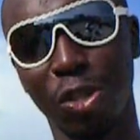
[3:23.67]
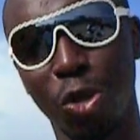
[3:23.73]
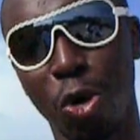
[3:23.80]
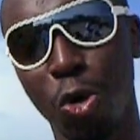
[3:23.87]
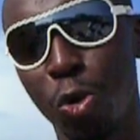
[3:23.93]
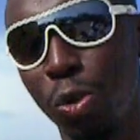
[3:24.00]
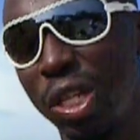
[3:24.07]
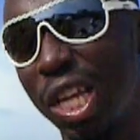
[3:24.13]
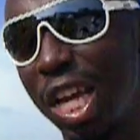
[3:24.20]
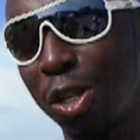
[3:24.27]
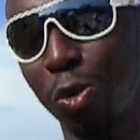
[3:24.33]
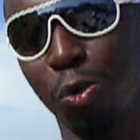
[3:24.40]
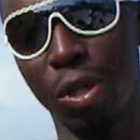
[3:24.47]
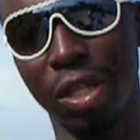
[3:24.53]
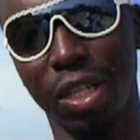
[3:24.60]
Even though the
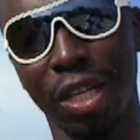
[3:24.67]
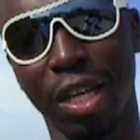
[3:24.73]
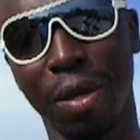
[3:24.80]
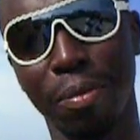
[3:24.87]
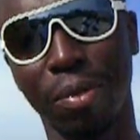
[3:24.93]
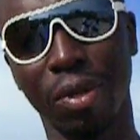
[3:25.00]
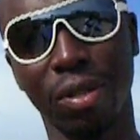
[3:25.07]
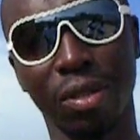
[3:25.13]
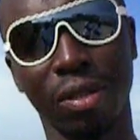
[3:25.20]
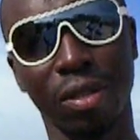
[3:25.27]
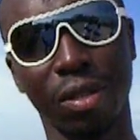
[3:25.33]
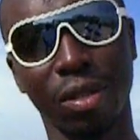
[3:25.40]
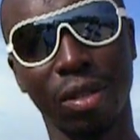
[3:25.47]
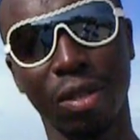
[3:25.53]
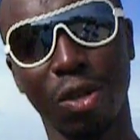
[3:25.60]
earthquake came,
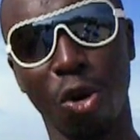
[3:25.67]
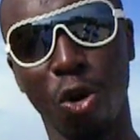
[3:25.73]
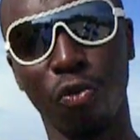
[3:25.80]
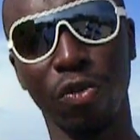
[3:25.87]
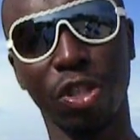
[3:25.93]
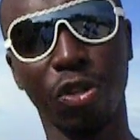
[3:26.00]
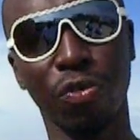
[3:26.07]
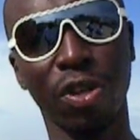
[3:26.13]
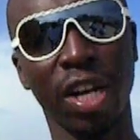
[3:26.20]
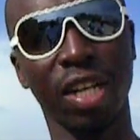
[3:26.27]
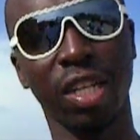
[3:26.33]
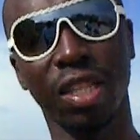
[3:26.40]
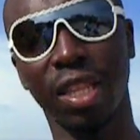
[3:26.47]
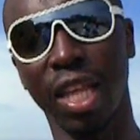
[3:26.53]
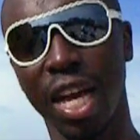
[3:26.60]
over
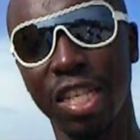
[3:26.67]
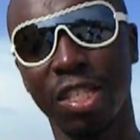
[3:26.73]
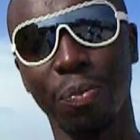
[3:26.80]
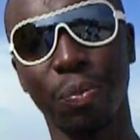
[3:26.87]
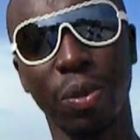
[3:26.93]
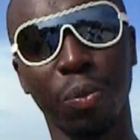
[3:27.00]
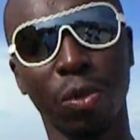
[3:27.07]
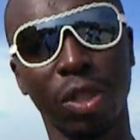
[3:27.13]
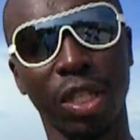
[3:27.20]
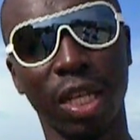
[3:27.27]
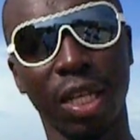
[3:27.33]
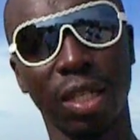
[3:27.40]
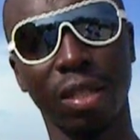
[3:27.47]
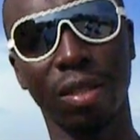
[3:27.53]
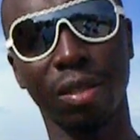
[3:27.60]
300,000 people
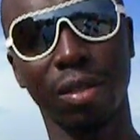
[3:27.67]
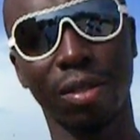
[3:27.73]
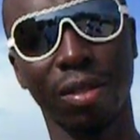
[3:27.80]
dead.